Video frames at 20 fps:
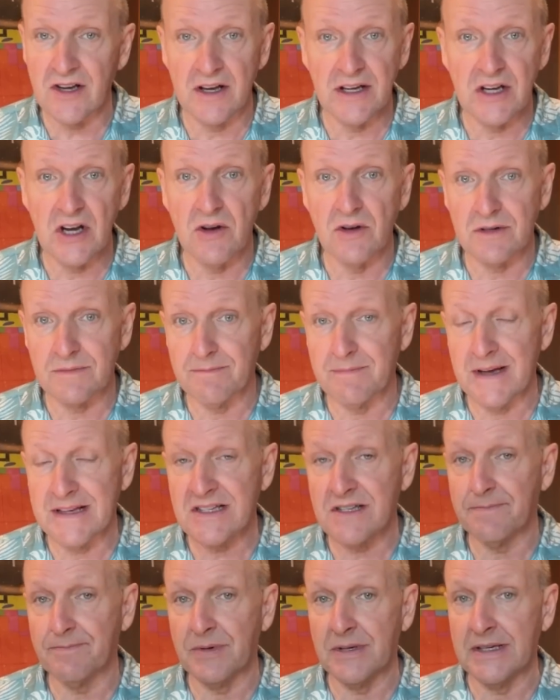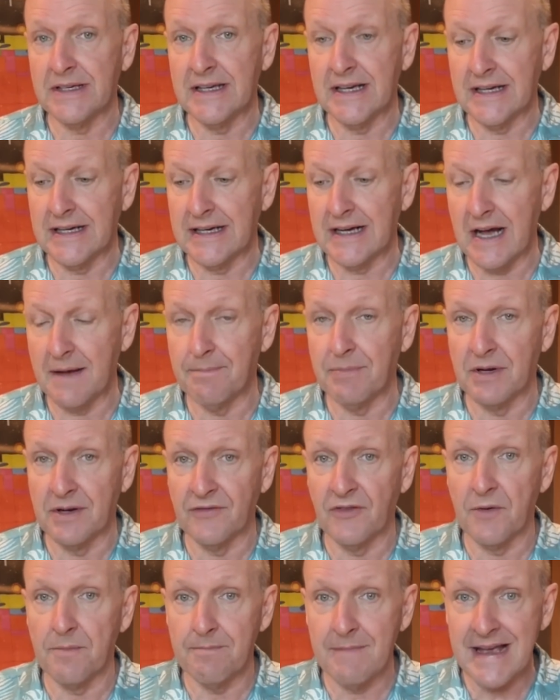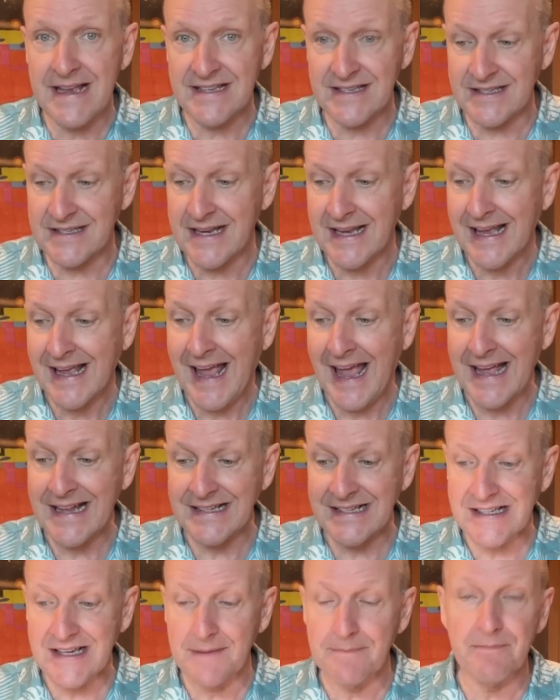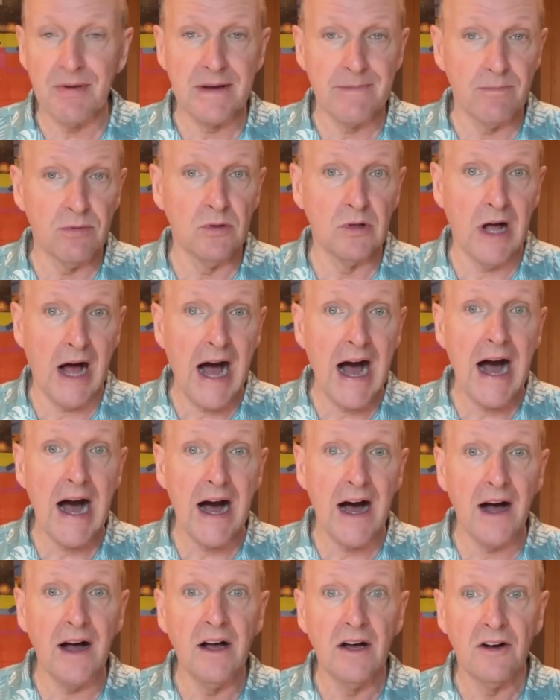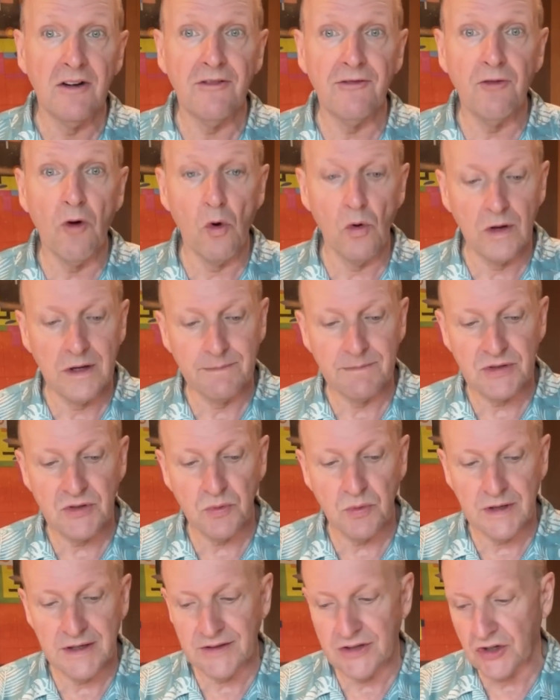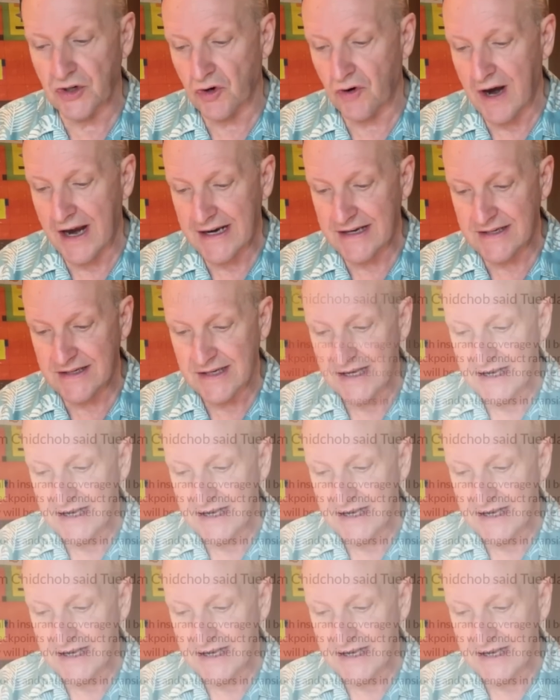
I know it must be a bit of a mess, and some people are falling between the cracks.